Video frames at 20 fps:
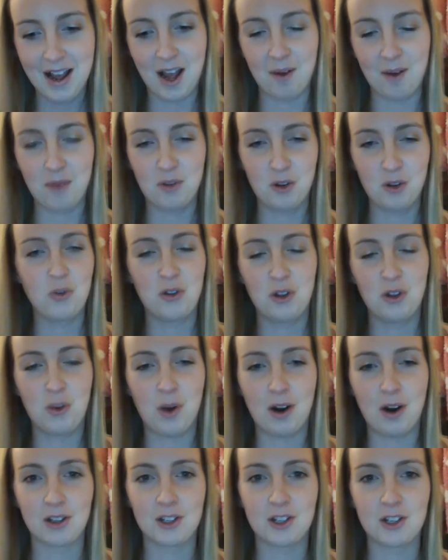Although they
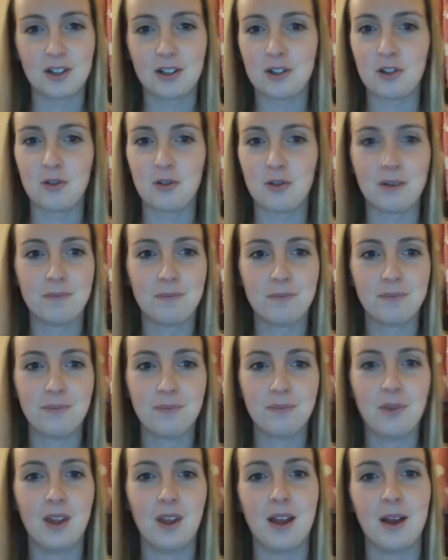were listening to me.
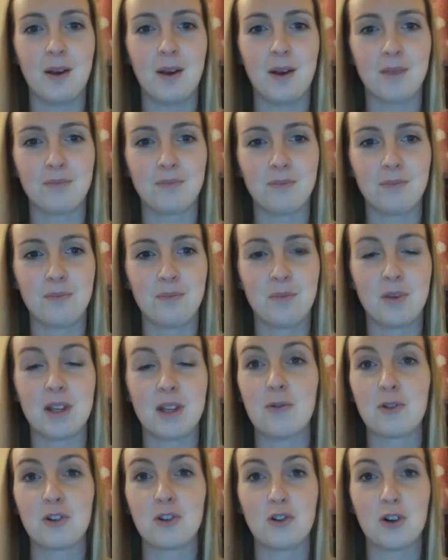But
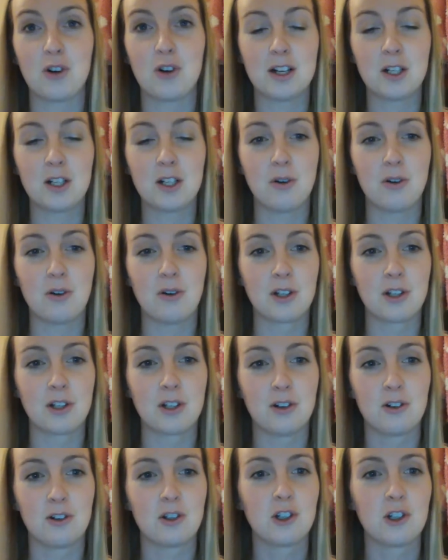that was a great
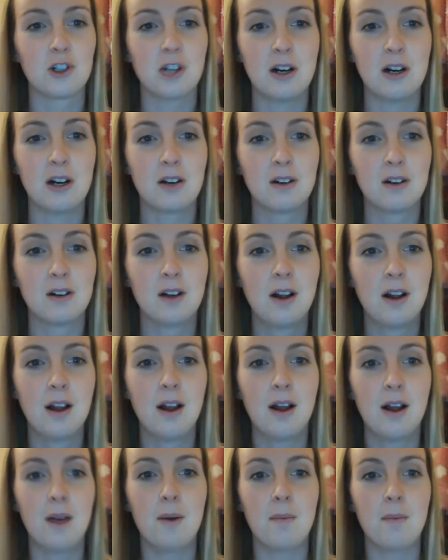experience. I got to share
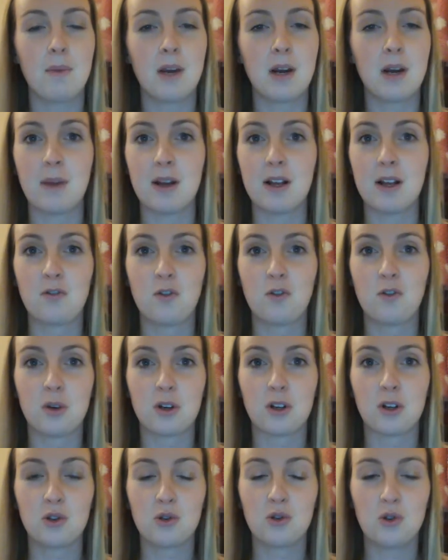my
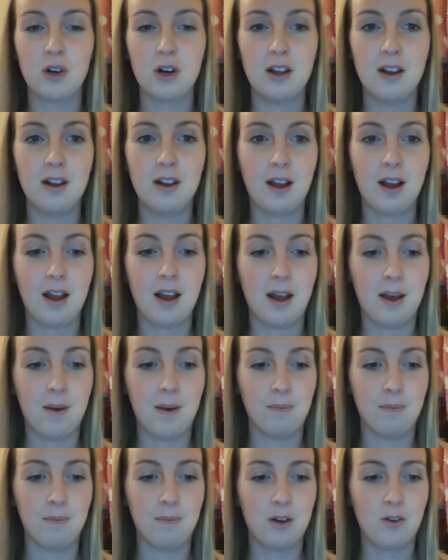emetophobia story,
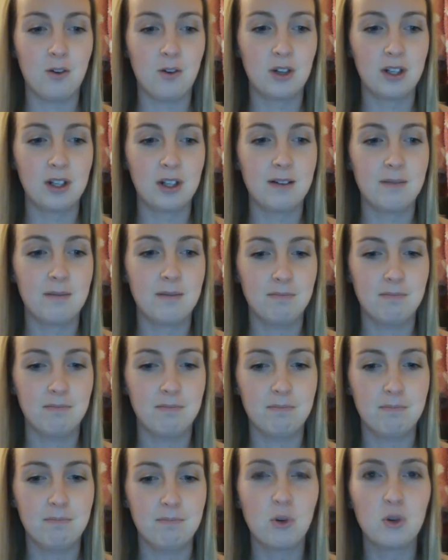and really
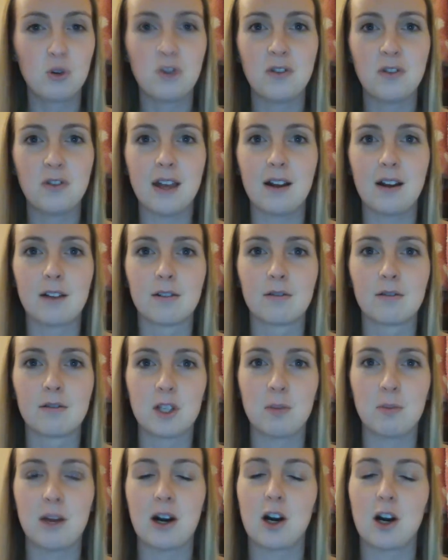motivate and
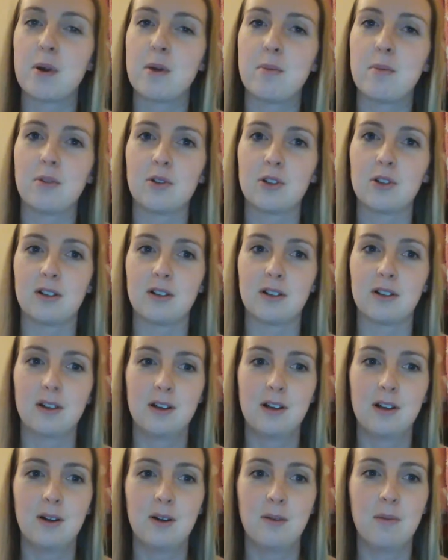inspire people to
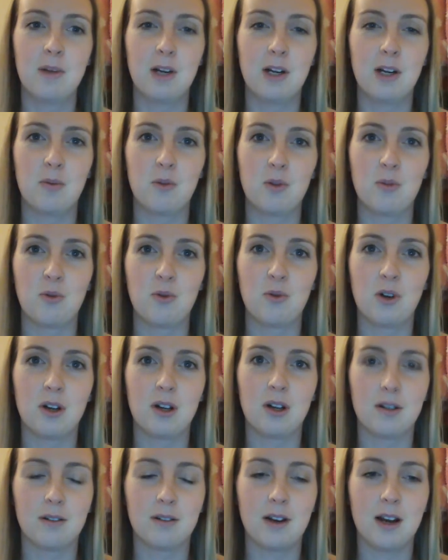pick up the
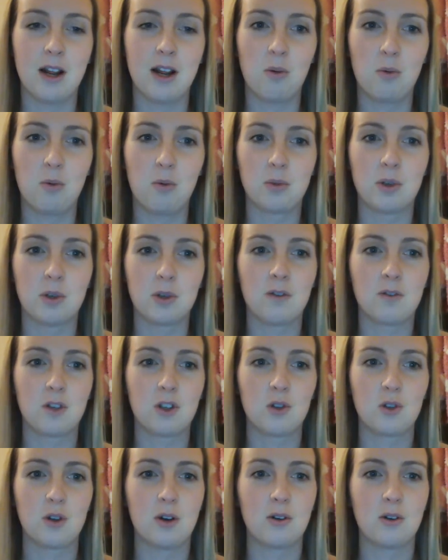book and help
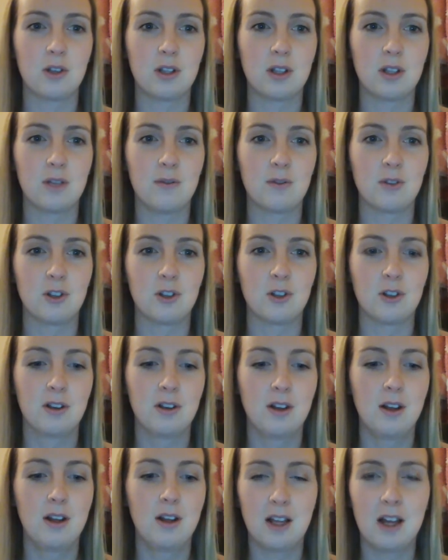themselves as well, so
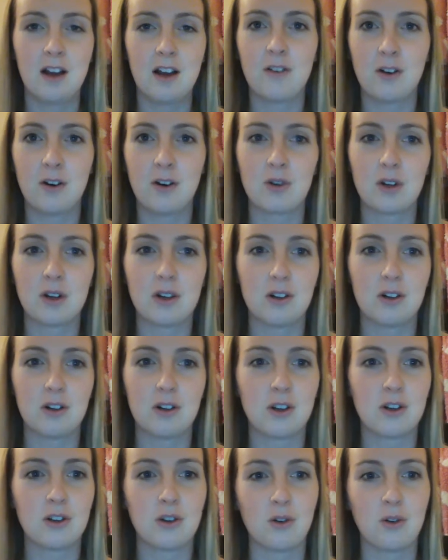that felt really
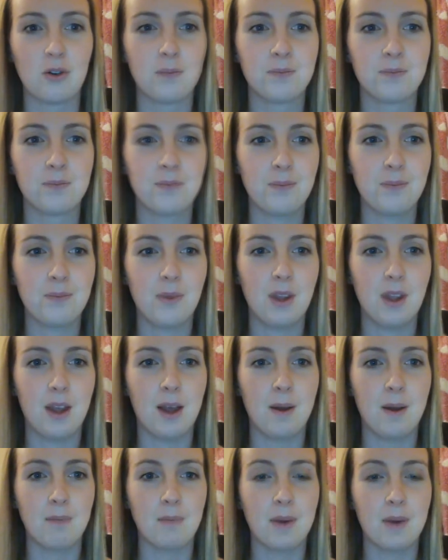good to do.
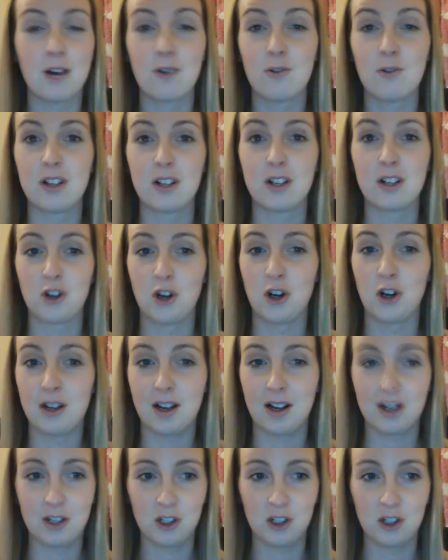And I really
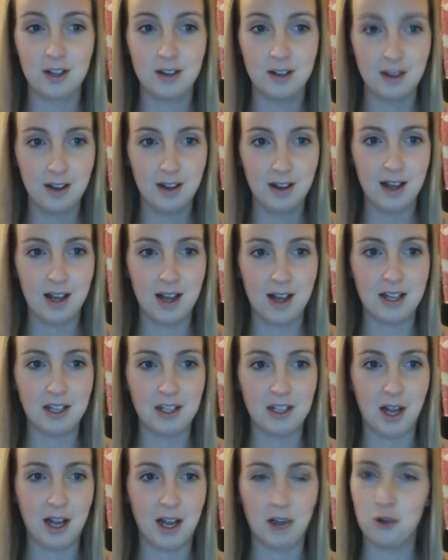enjoyed it actually.
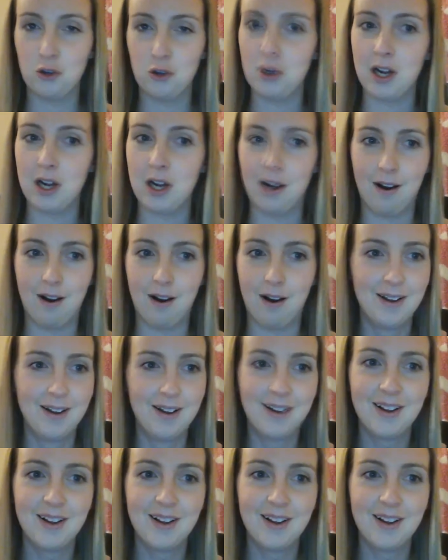I'd do it again.